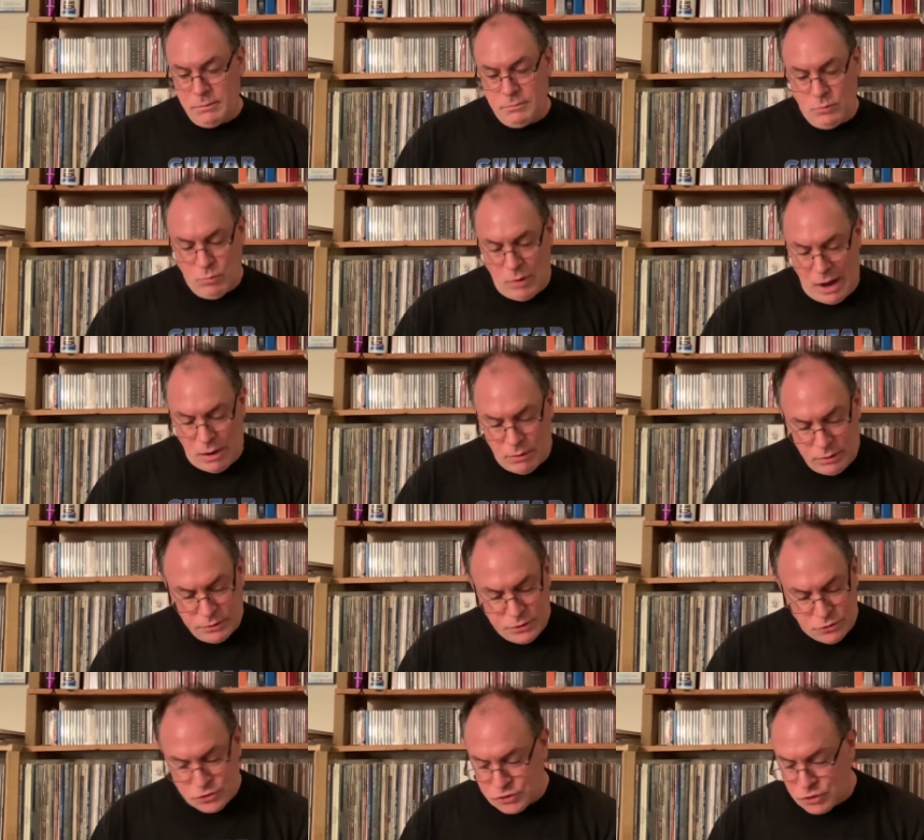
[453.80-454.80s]
Wow,
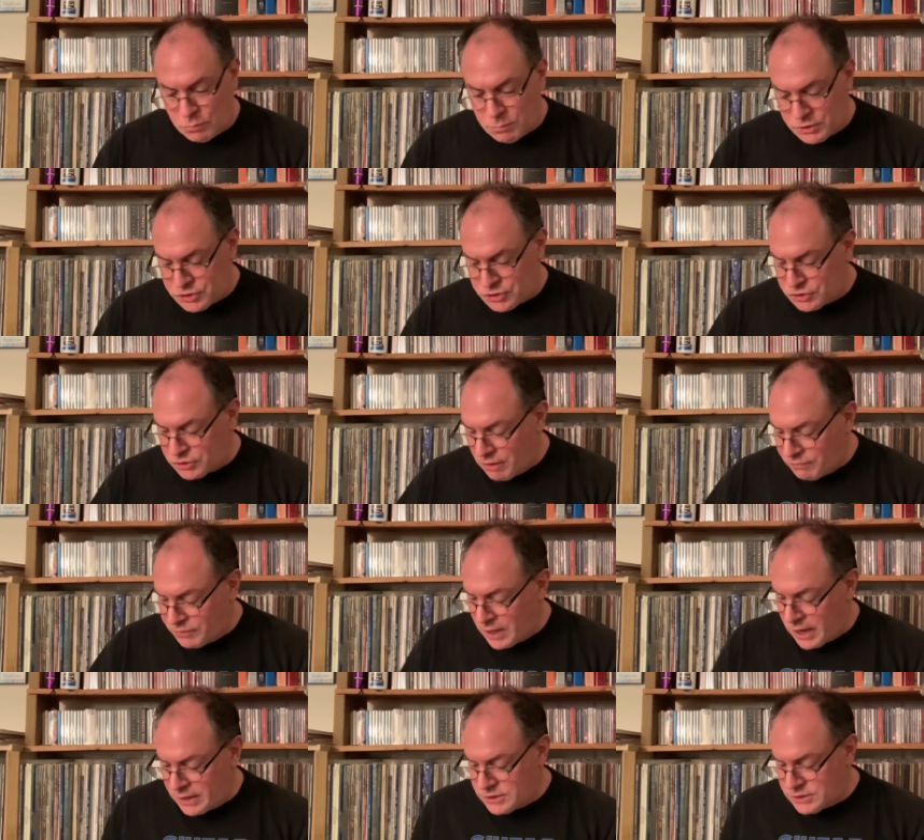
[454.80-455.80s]
there's so much stuff that
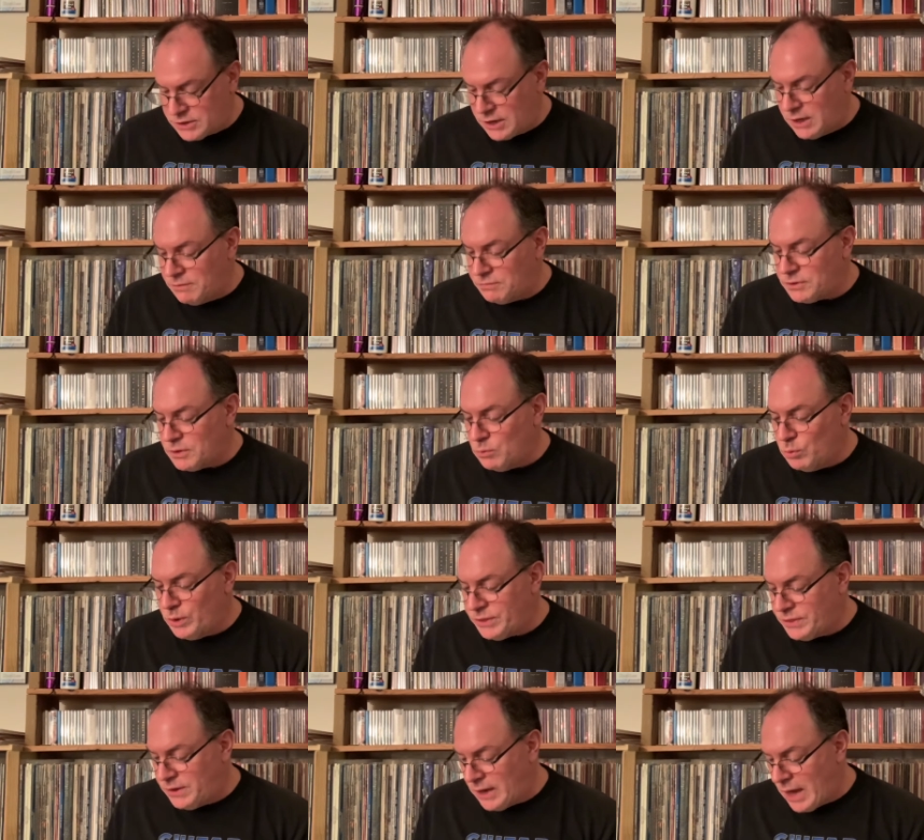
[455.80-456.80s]
I saved
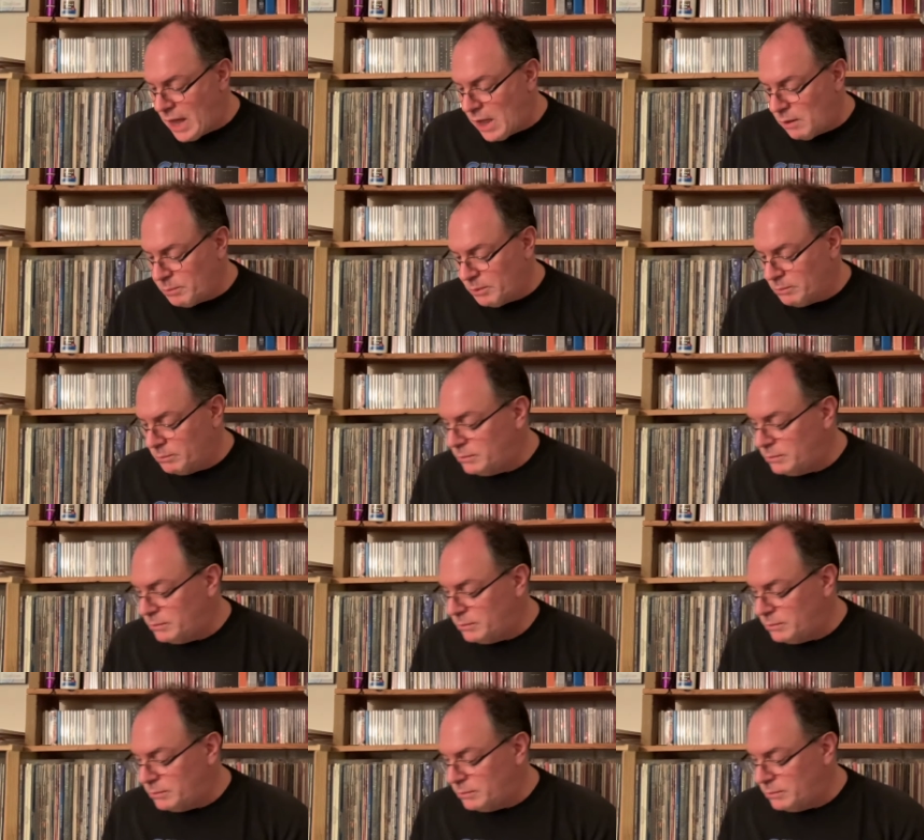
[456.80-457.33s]
with the album,